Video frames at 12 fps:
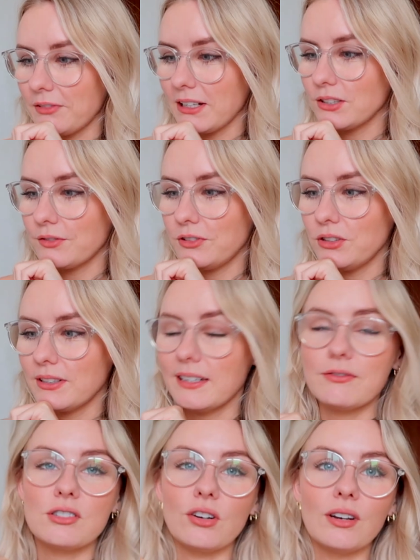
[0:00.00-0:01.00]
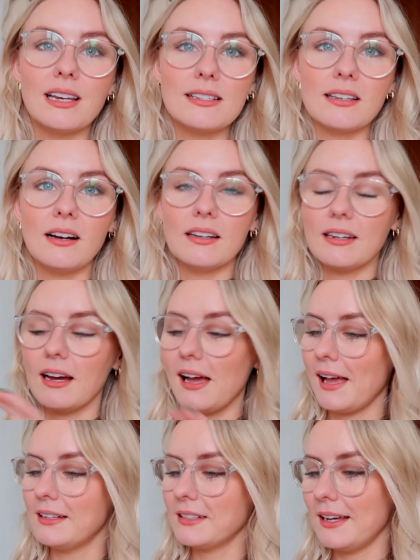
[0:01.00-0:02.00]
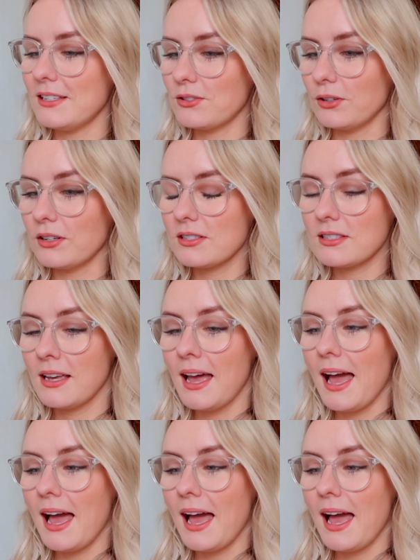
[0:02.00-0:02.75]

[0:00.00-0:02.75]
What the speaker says: Found a few gifts on Lazada and ASOS,